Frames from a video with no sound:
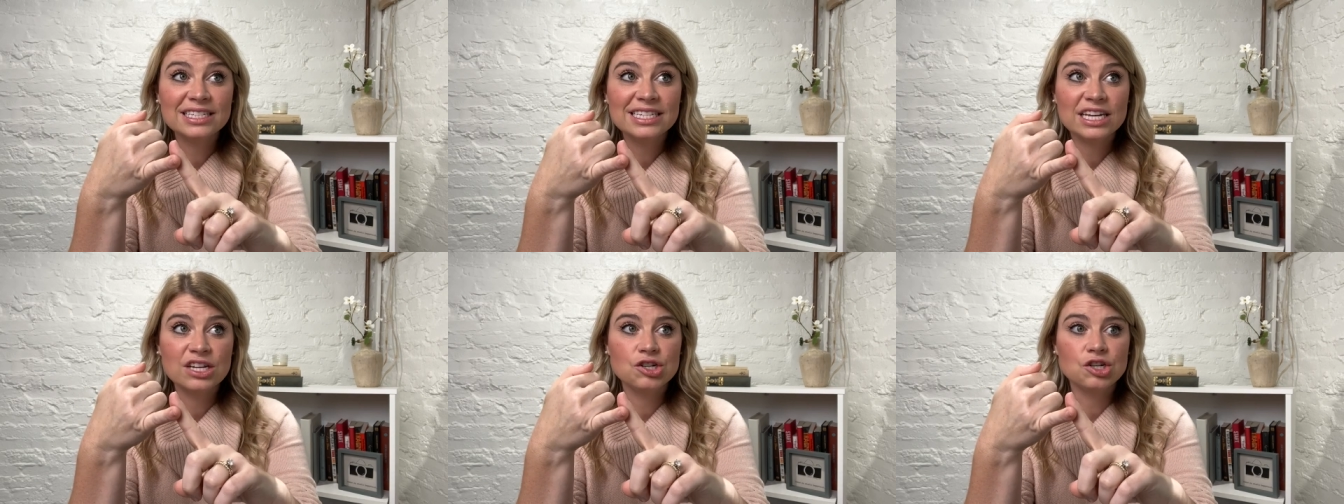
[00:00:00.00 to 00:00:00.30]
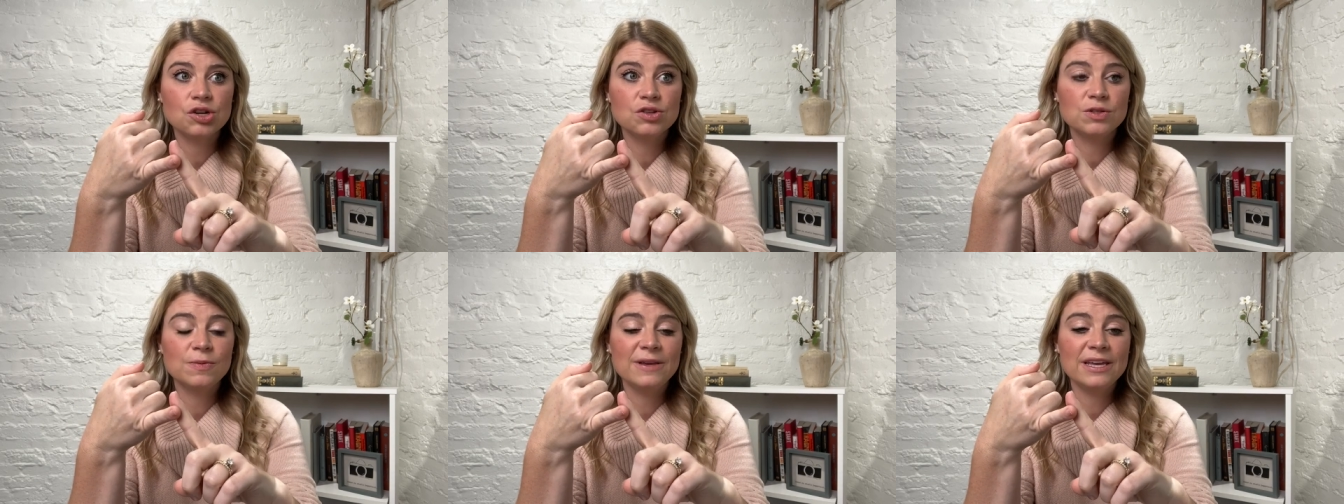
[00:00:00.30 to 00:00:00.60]
It
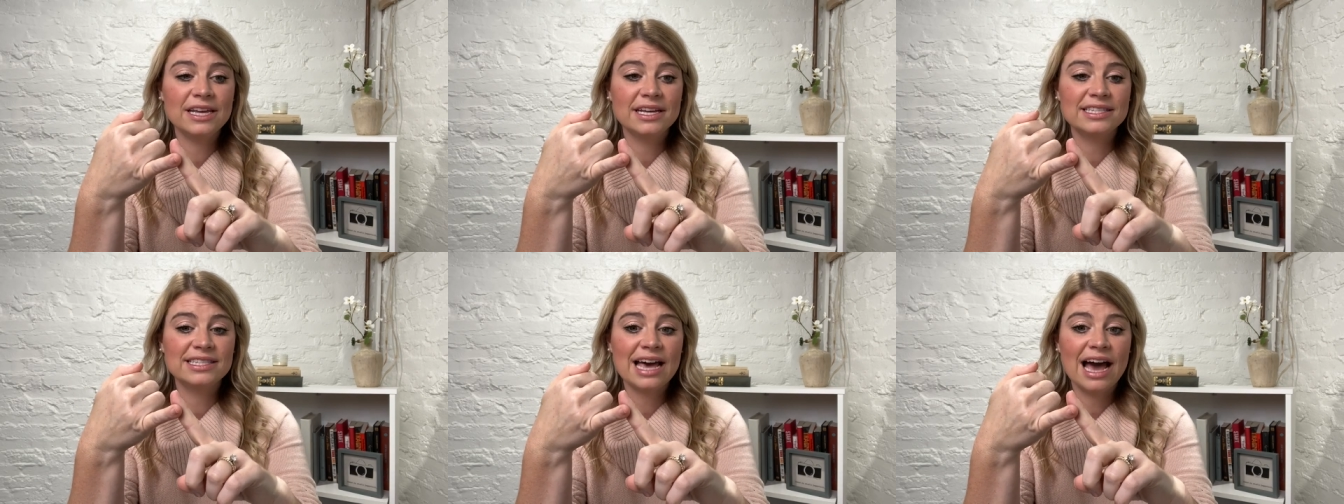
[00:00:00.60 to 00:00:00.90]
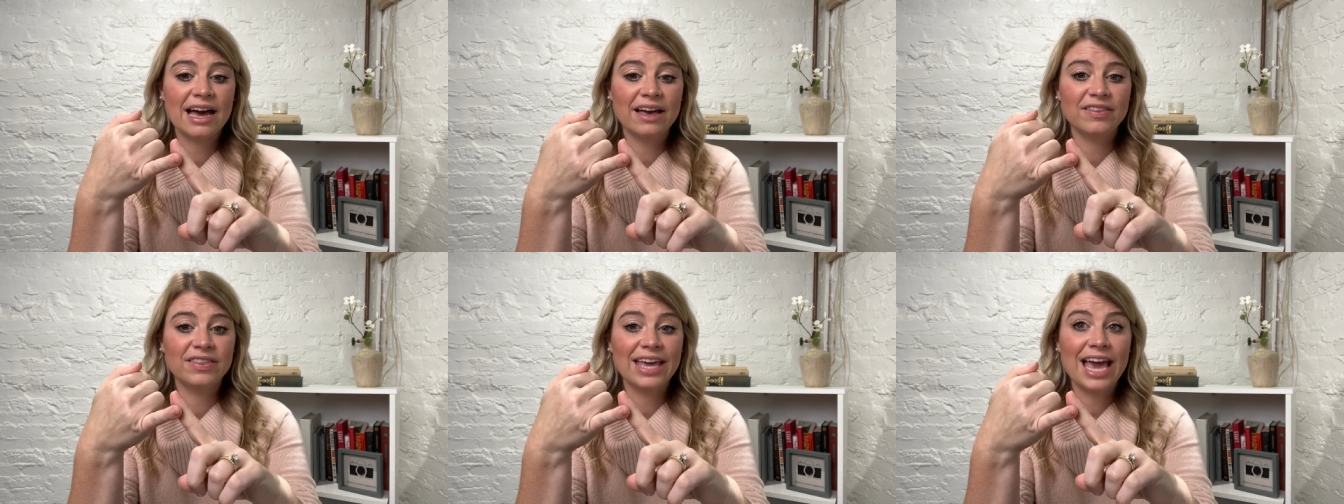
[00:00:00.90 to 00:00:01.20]
shows me
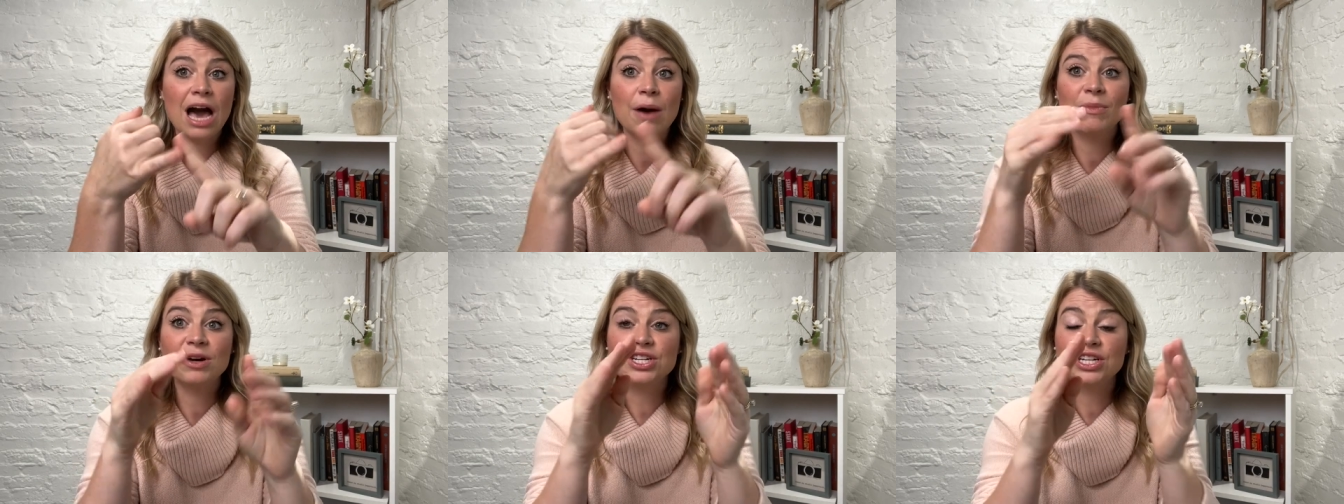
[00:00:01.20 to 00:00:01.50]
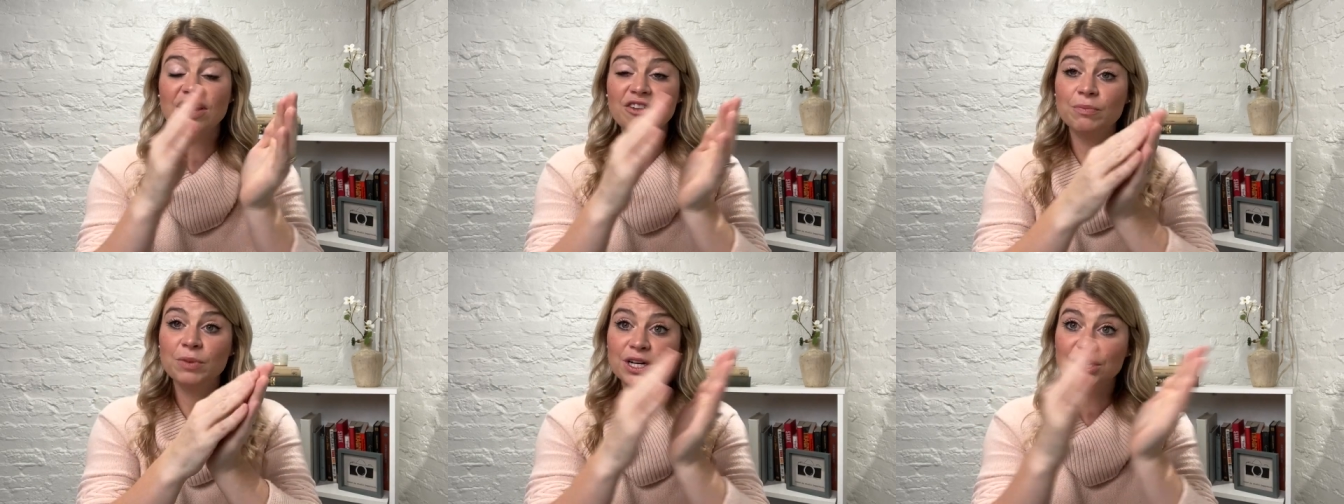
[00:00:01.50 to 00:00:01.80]
exactly how much
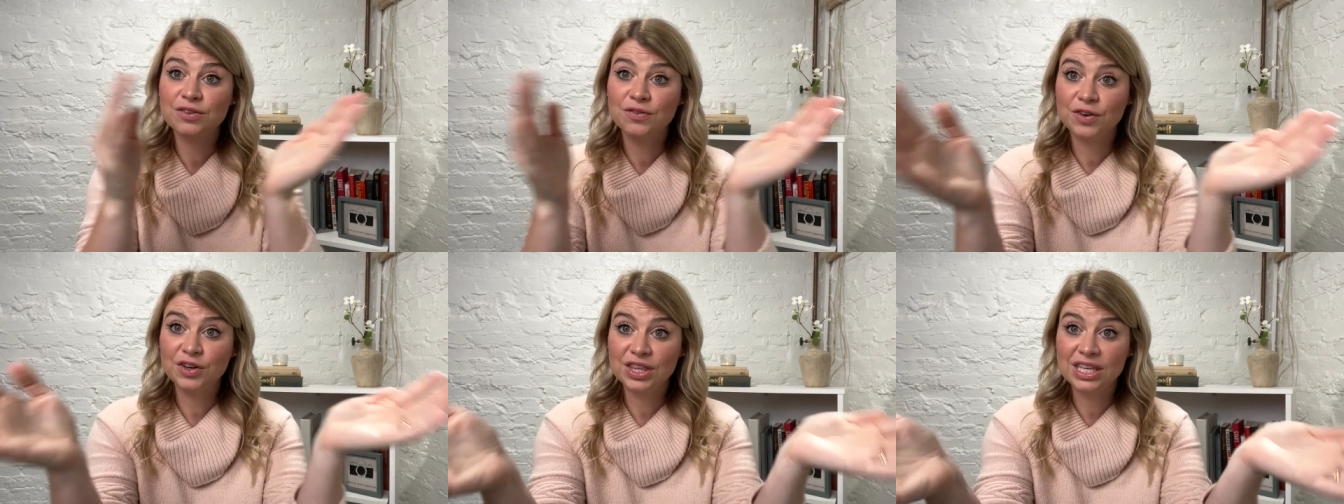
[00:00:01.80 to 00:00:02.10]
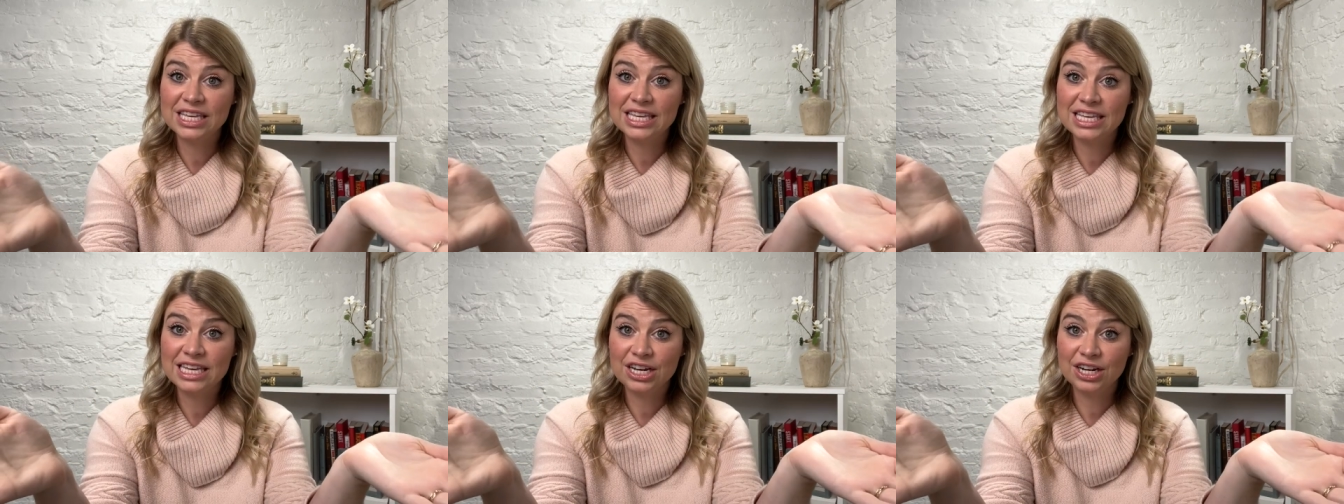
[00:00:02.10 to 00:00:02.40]
I've booked for the
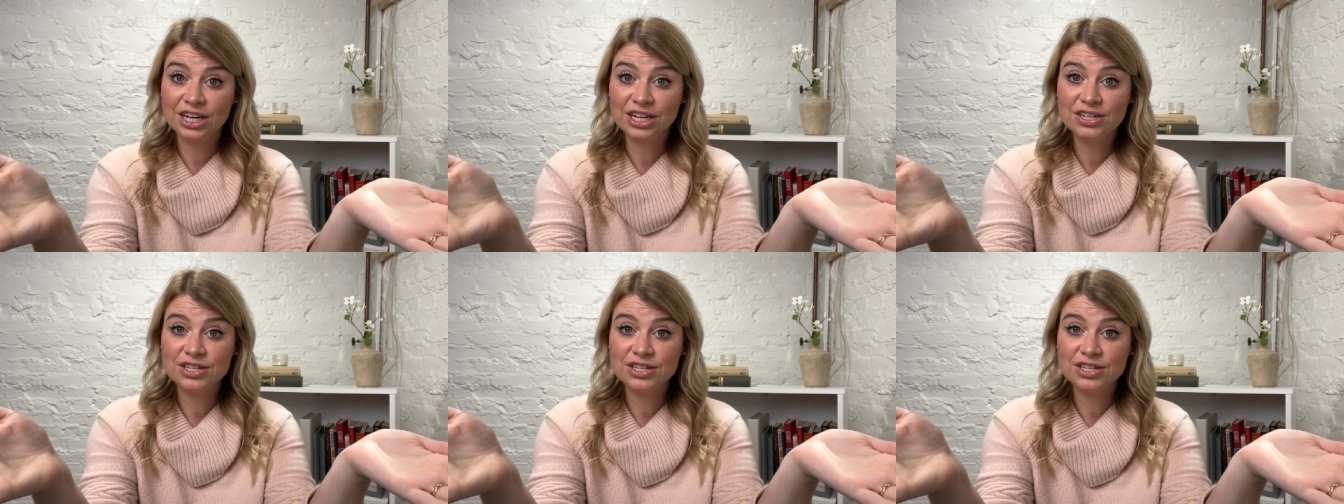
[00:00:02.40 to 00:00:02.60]
year.